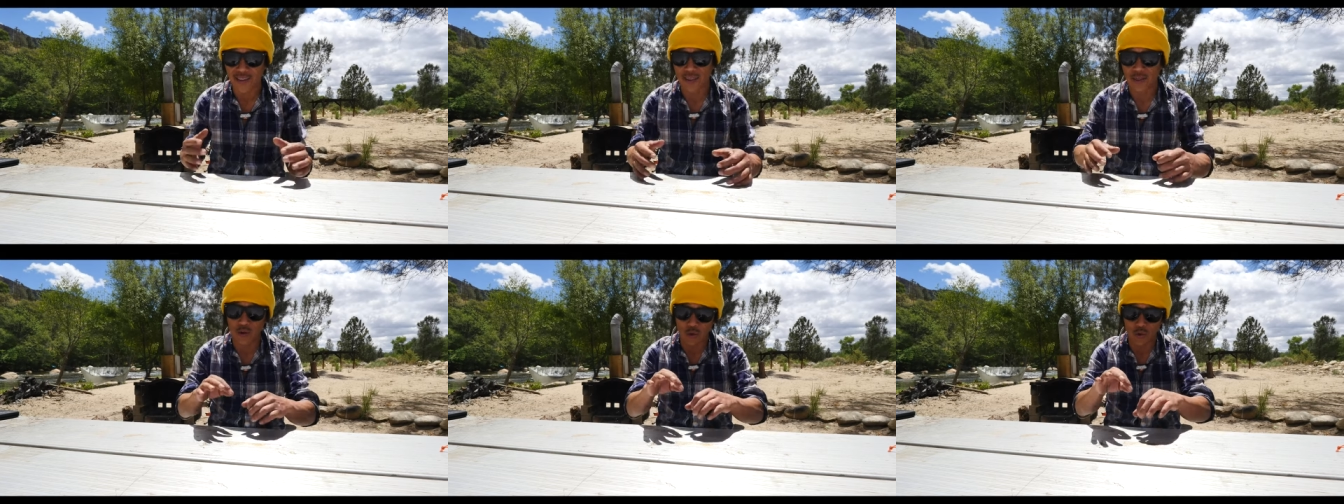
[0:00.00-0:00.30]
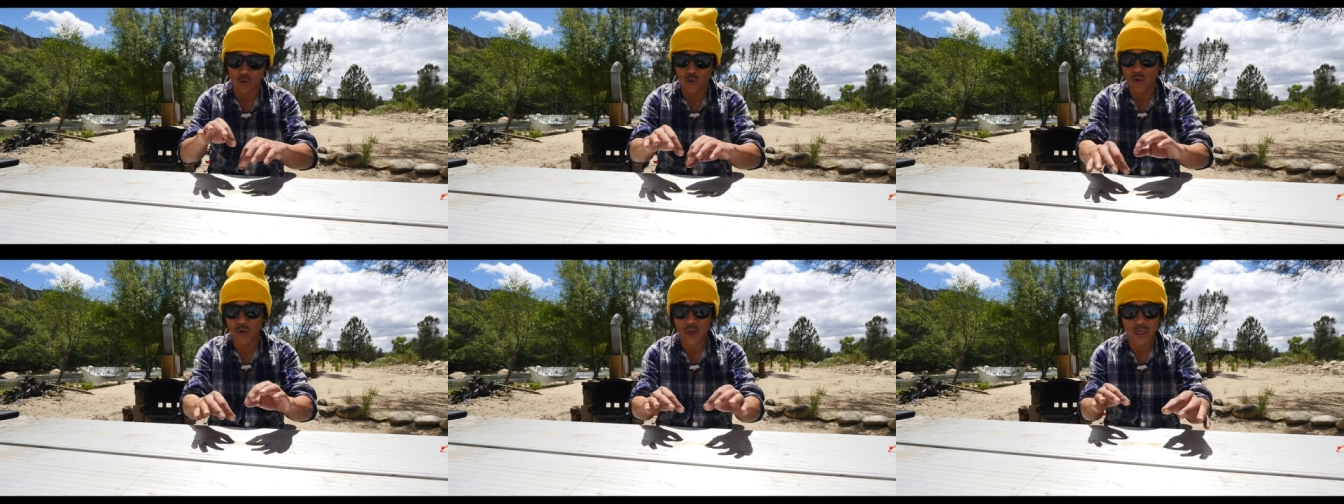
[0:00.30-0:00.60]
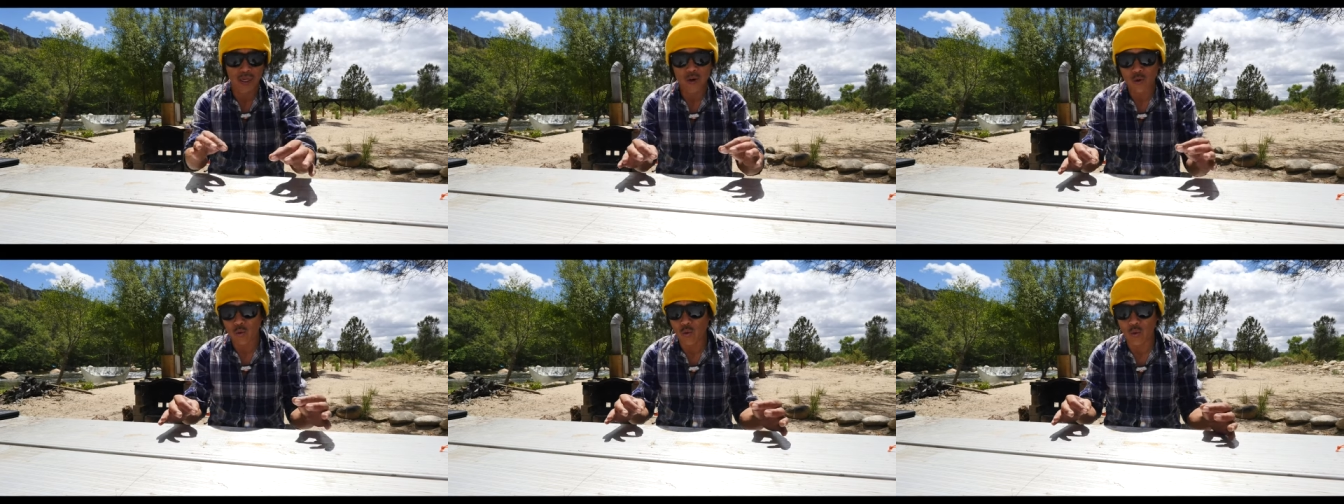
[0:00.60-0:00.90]
to do
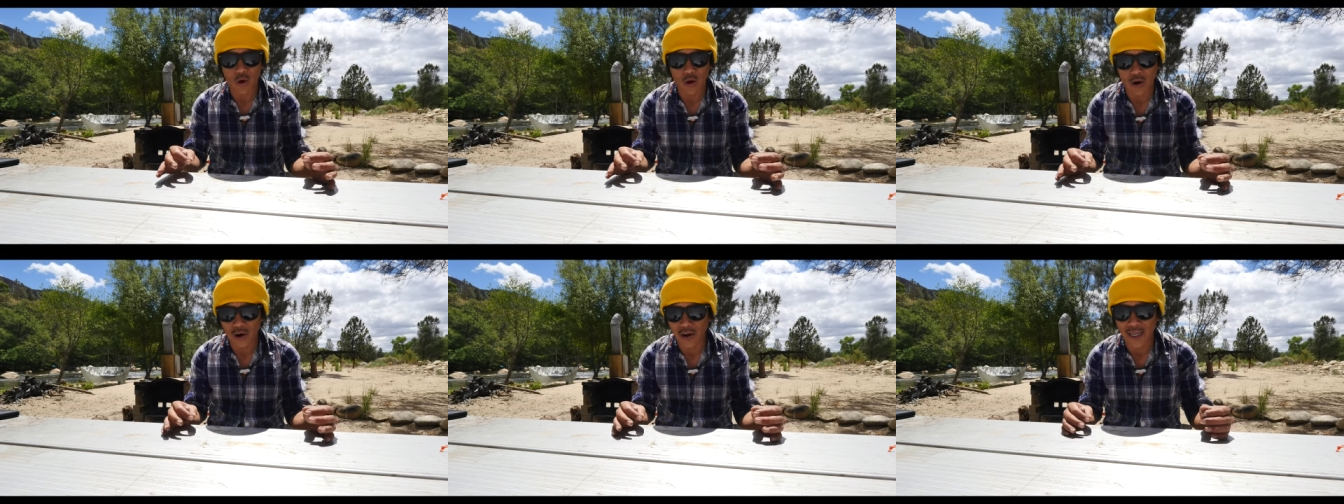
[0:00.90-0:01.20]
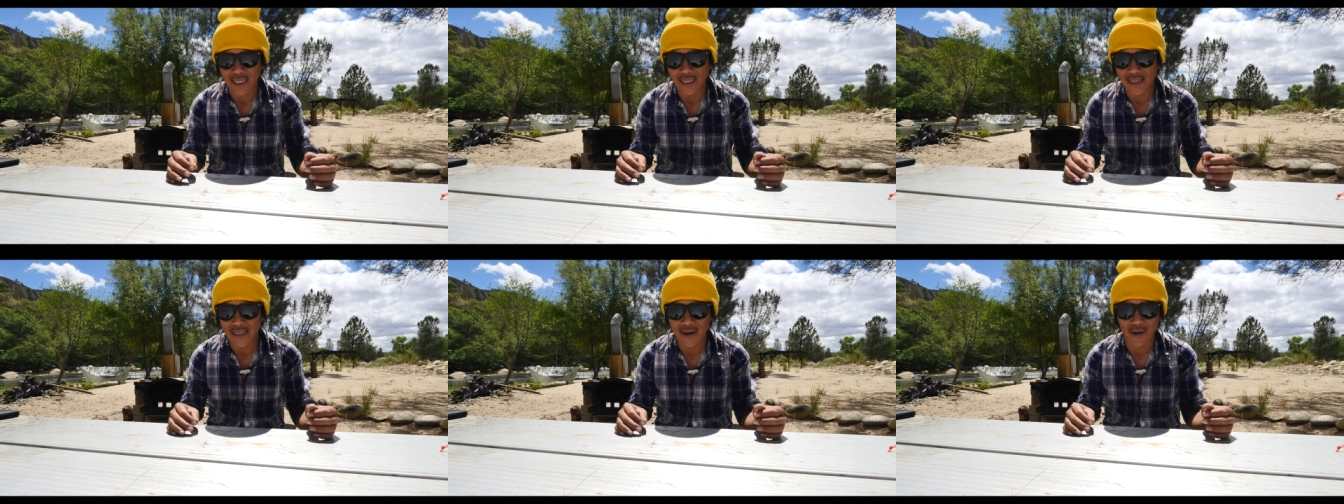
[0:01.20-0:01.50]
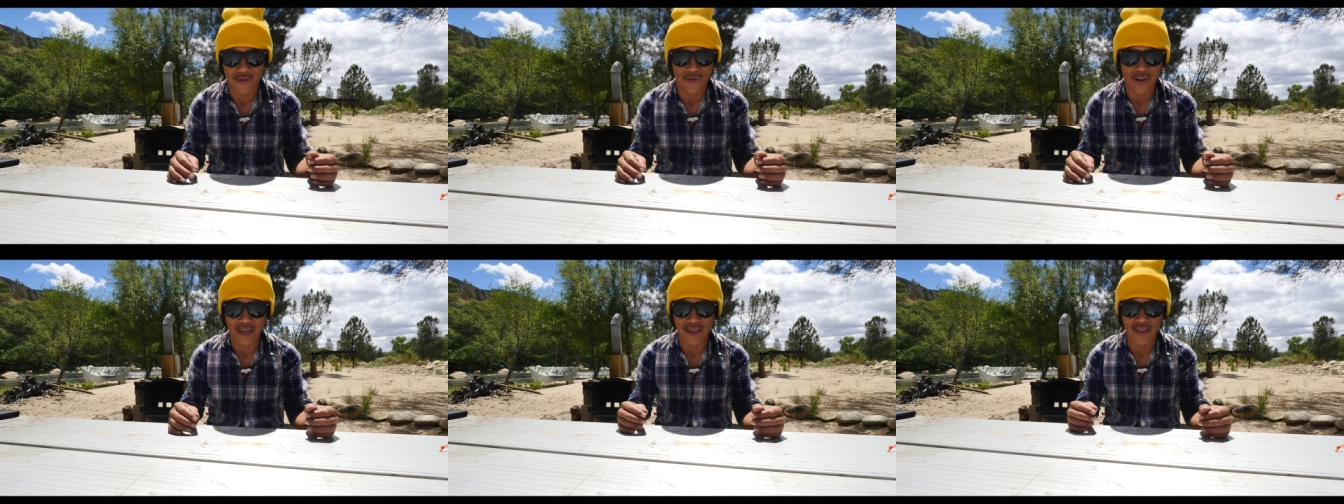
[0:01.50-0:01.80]
work and
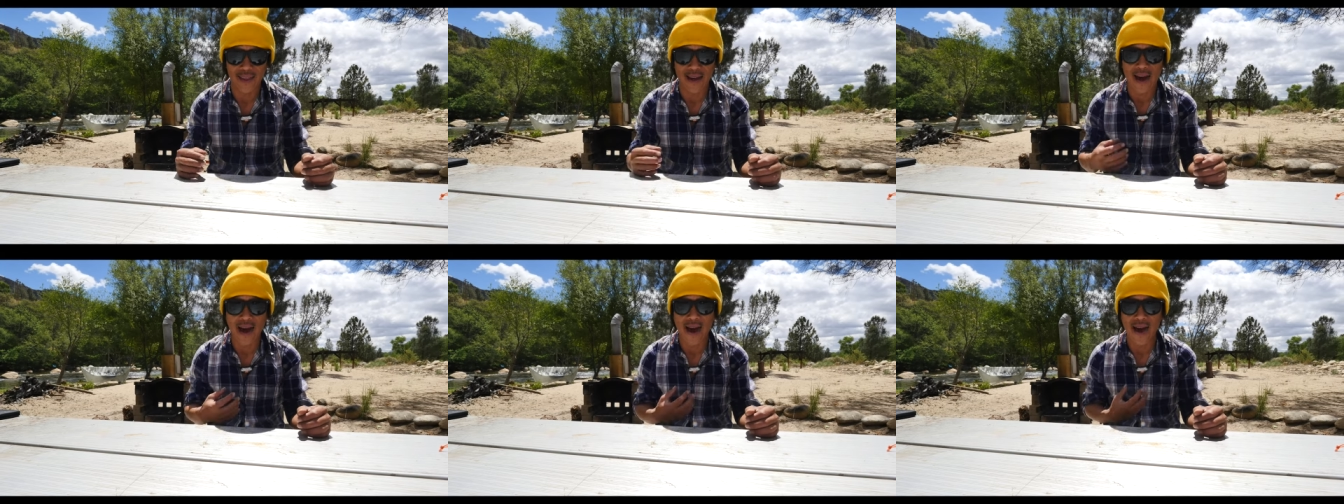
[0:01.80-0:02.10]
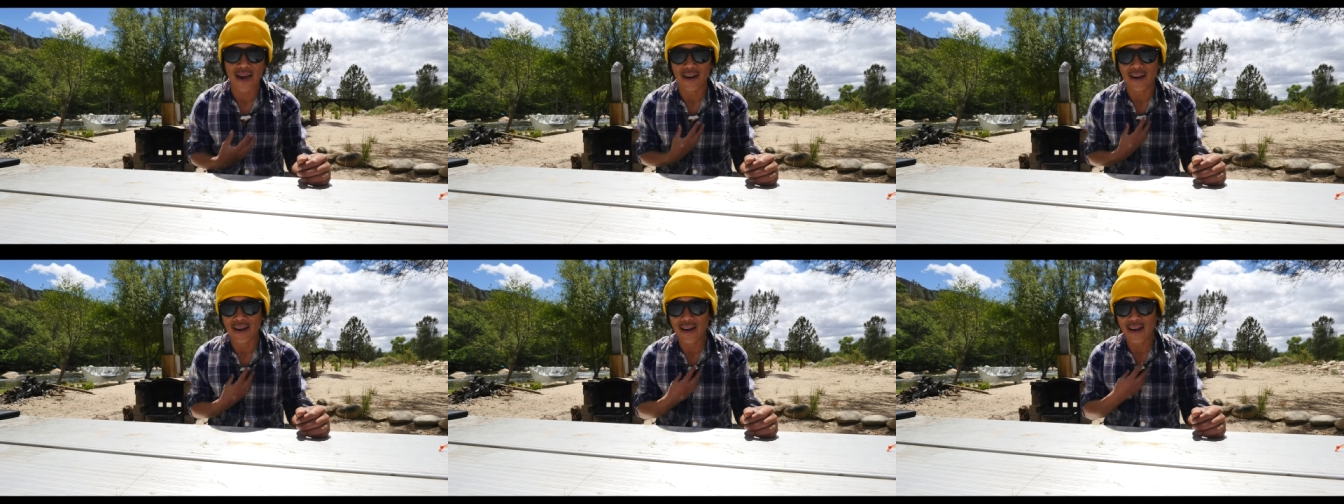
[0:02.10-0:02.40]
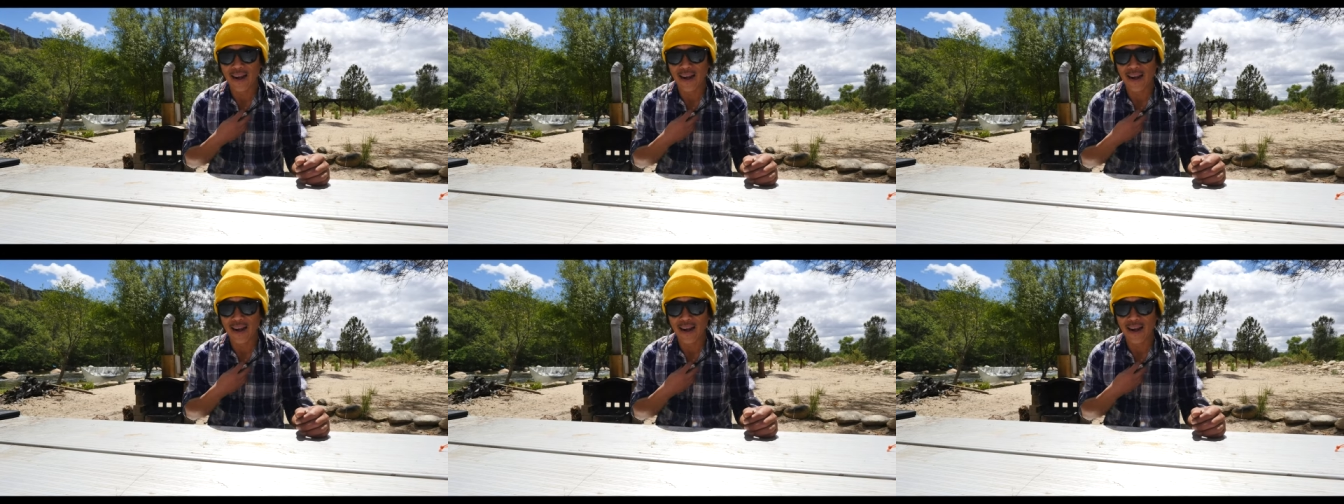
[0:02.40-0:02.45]
stuff like that